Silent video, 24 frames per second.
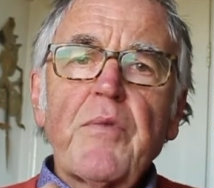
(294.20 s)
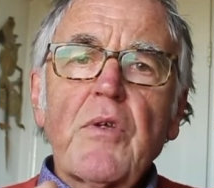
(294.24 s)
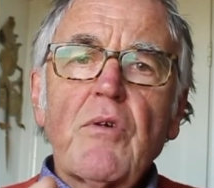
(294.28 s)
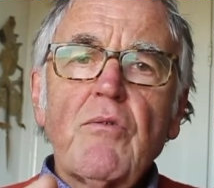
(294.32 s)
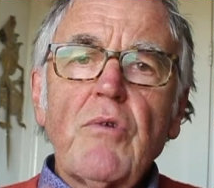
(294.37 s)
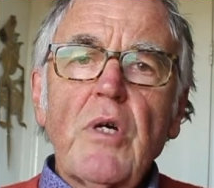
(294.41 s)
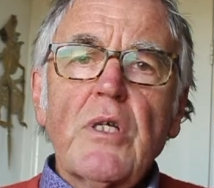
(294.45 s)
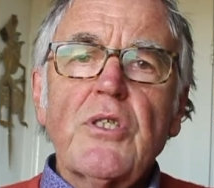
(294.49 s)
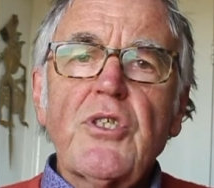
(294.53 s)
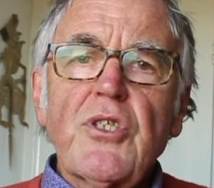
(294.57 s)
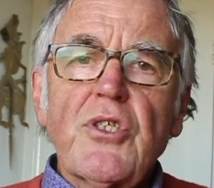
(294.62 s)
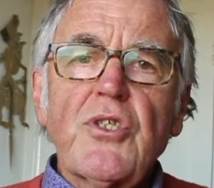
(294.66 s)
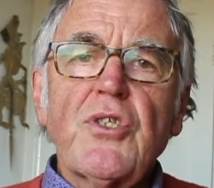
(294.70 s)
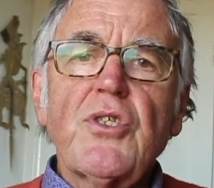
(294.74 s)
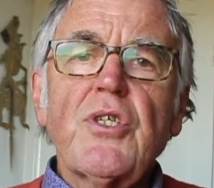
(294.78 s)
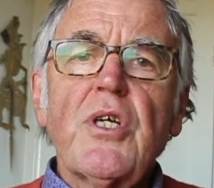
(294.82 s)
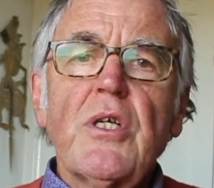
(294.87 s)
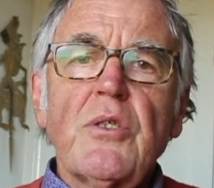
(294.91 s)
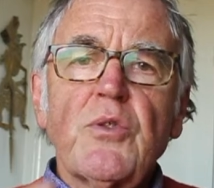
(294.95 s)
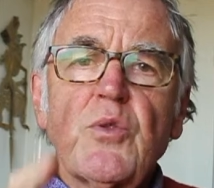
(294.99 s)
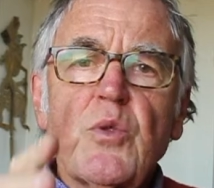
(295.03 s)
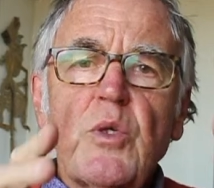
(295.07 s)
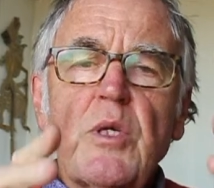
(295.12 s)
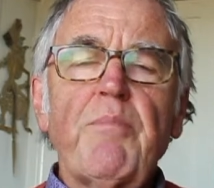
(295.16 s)
Rogers'
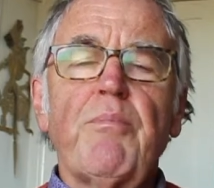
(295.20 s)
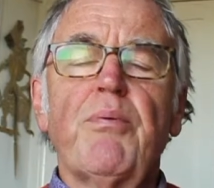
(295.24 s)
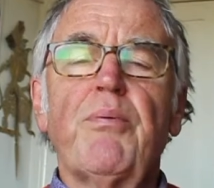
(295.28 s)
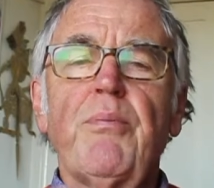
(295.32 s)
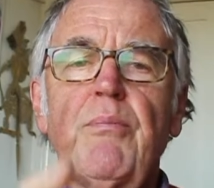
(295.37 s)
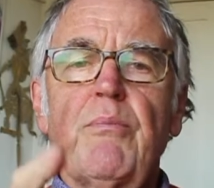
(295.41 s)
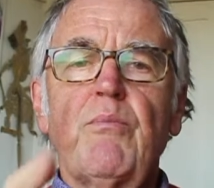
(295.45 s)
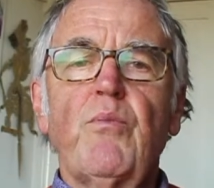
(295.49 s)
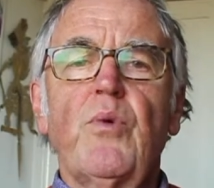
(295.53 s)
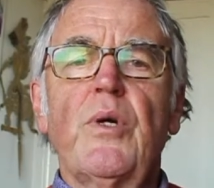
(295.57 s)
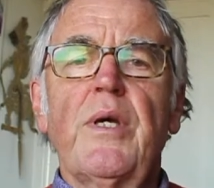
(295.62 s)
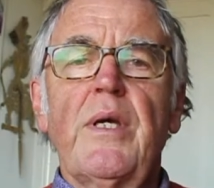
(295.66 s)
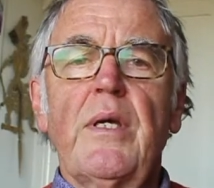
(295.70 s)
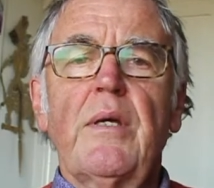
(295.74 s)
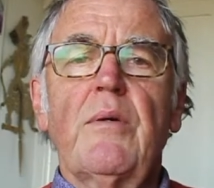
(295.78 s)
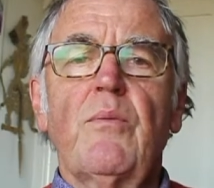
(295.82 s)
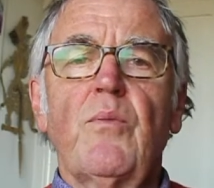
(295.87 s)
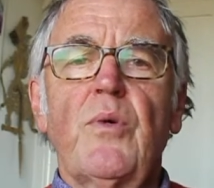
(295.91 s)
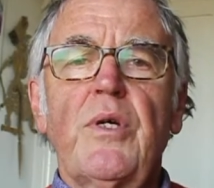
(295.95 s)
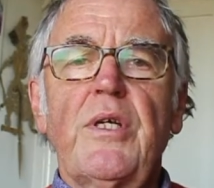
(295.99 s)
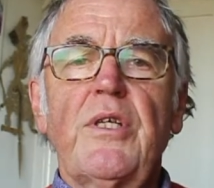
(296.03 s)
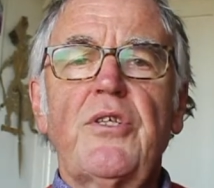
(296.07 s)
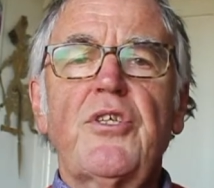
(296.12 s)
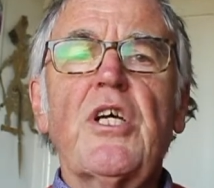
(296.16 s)
terms,
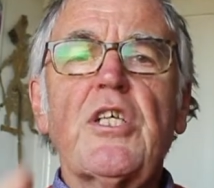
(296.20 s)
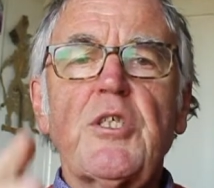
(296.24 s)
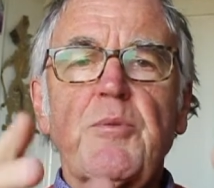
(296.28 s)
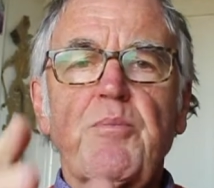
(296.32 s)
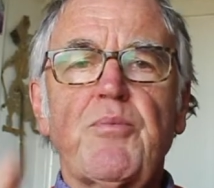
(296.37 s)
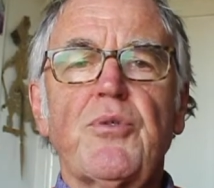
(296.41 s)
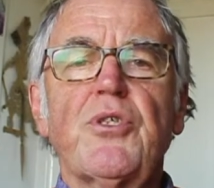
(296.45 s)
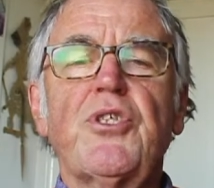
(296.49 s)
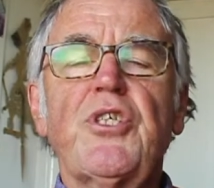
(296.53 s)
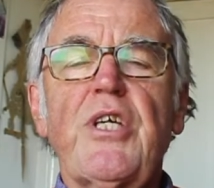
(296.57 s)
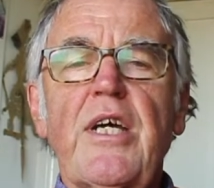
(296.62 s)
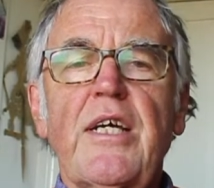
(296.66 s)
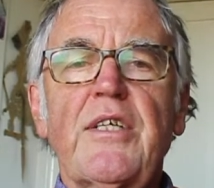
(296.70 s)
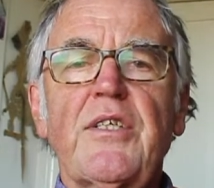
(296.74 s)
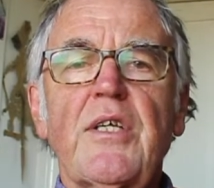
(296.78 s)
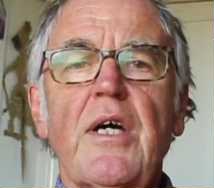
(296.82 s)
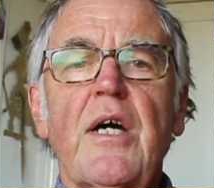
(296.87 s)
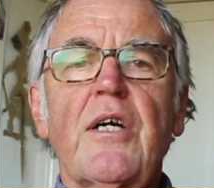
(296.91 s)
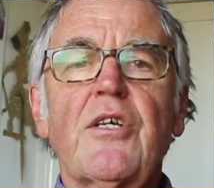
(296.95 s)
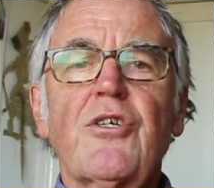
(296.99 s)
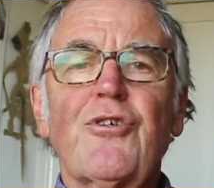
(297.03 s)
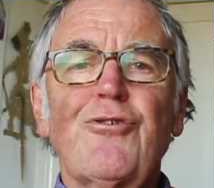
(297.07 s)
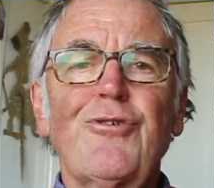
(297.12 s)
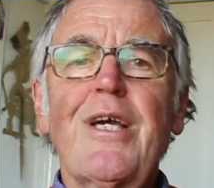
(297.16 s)
we just project
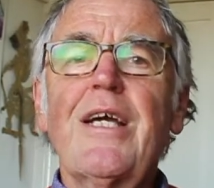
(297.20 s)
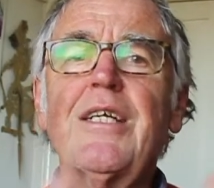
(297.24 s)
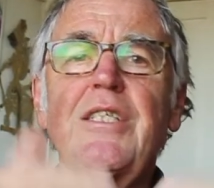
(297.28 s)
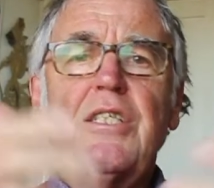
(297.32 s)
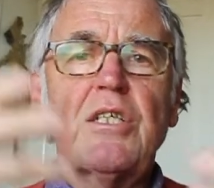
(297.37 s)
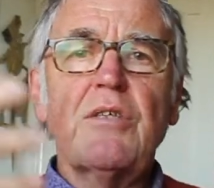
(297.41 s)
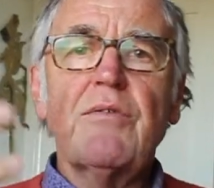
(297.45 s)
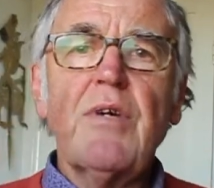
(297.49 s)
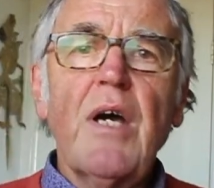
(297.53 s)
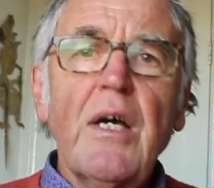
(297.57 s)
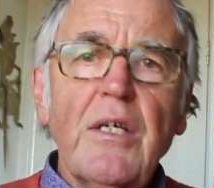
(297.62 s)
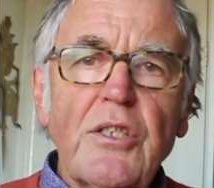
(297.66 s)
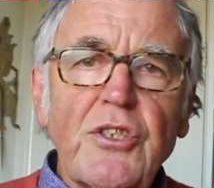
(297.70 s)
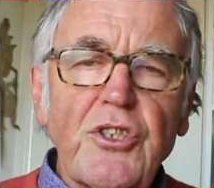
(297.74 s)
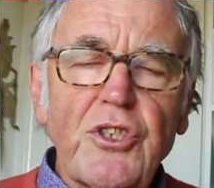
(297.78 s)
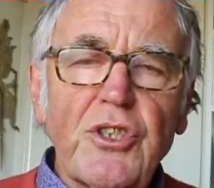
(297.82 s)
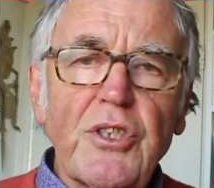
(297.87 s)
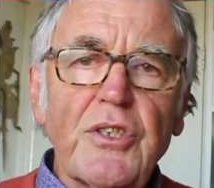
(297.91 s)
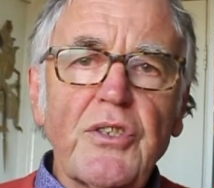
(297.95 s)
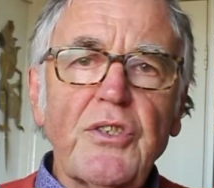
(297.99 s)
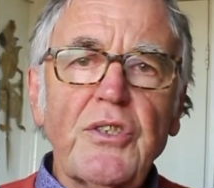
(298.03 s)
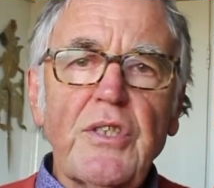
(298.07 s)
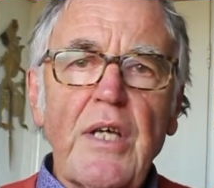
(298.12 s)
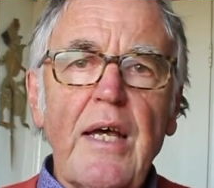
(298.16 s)
our creative
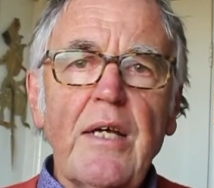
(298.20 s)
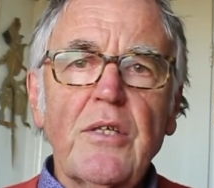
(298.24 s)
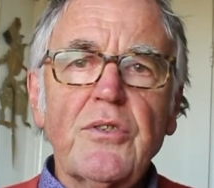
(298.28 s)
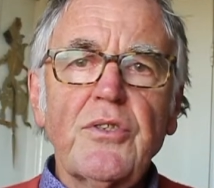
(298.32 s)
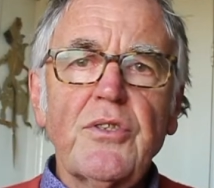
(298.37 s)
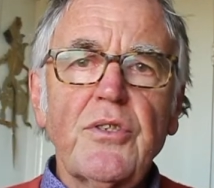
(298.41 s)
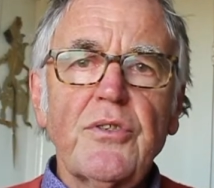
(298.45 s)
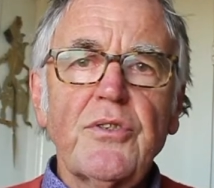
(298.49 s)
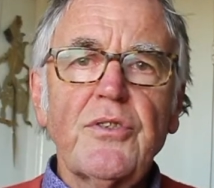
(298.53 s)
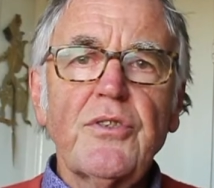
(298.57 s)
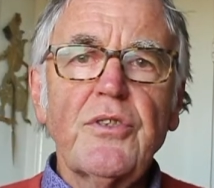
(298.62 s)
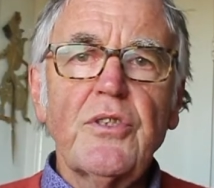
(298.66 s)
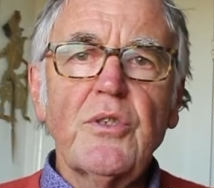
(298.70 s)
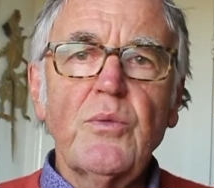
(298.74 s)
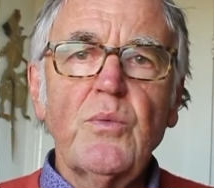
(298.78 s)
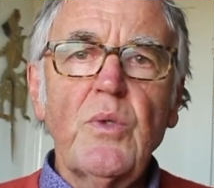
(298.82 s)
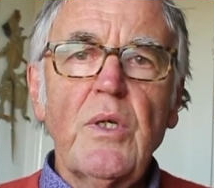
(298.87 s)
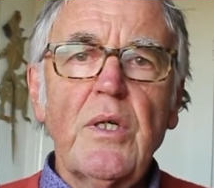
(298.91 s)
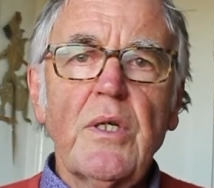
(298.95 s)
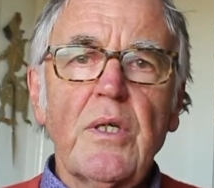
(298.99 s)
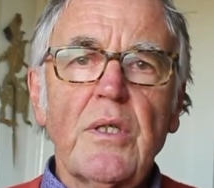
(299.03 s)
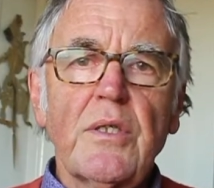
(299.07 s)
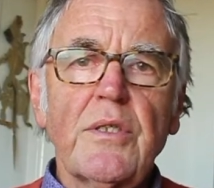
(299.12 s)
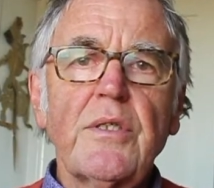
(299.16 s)
hunches out onto the
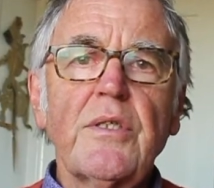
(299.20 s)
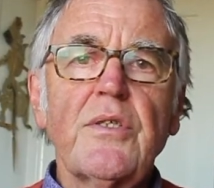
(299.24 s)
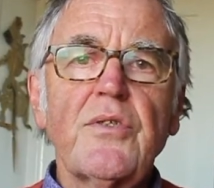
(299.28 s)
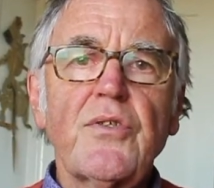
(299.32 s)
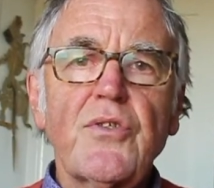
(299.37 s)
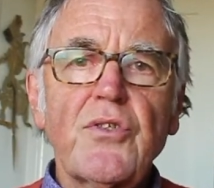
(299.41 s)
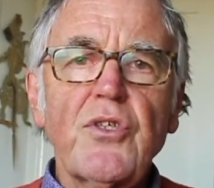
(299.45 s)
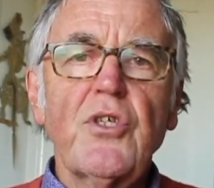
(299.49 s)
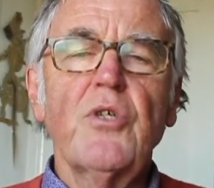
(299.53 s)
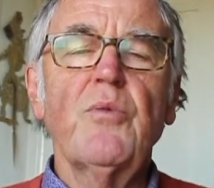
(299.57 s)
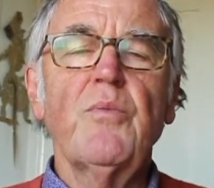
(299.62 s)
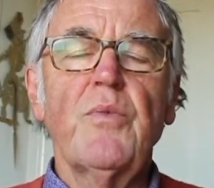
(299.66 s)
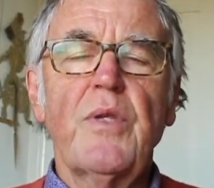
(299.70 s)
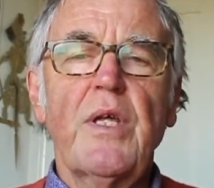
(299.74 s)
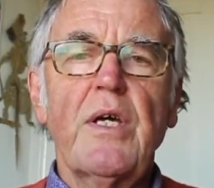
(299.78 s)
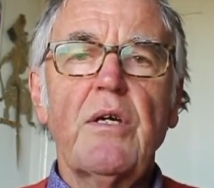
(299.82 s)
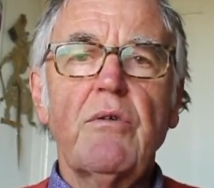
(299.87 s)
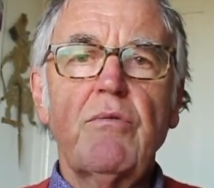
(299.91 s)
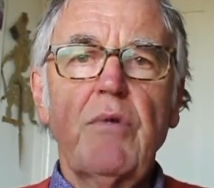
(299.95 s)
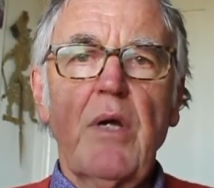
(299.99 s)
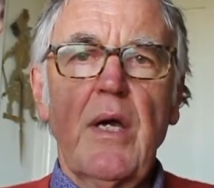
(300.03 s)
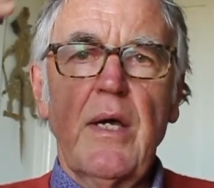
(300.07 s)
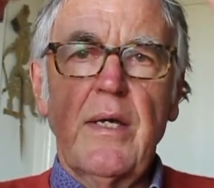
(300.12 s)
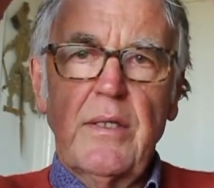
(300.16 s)
world and assume they're
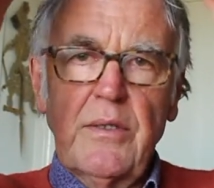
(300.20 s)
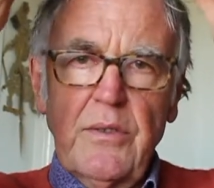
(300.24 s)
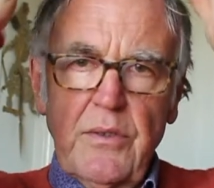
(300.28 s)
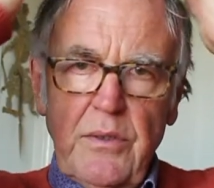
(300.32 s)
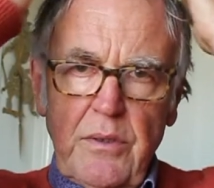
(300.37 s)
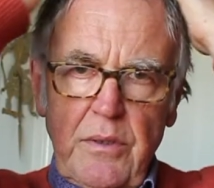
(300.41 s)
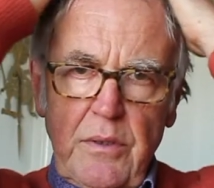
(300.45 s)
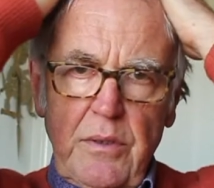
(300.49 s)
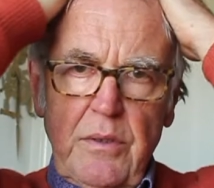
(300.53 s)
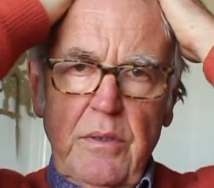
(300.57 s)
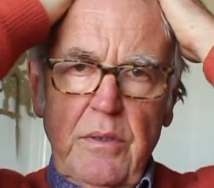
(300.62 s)
right.